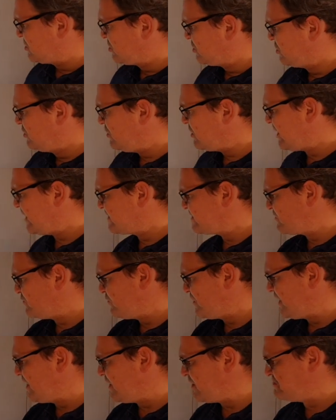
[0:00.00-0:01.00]
look at the
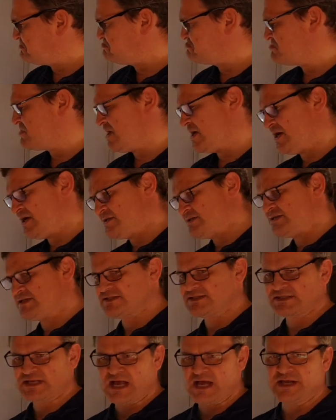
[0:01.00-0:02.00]
wing and
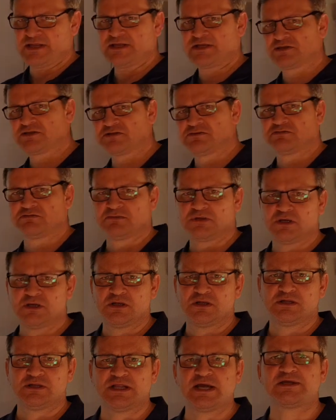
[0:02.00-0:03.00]
design it
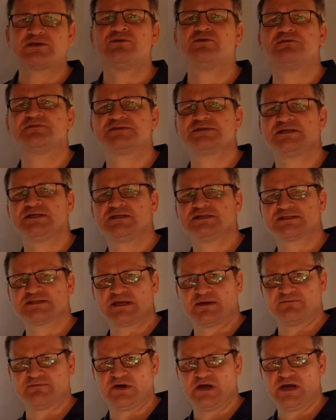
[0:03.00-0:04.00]
like you've seen
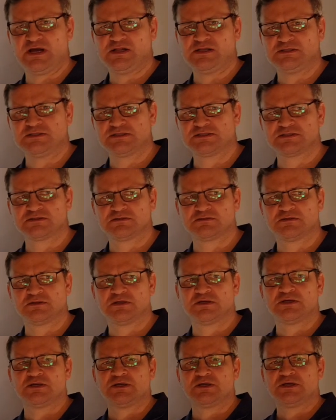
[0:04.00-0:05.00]
somewhere else,
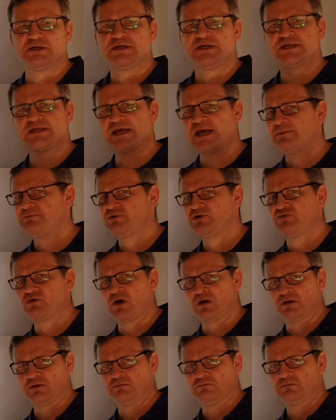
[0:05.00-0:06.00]
it can be
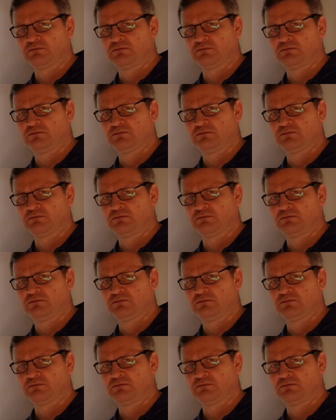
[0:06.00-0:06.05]
wrong.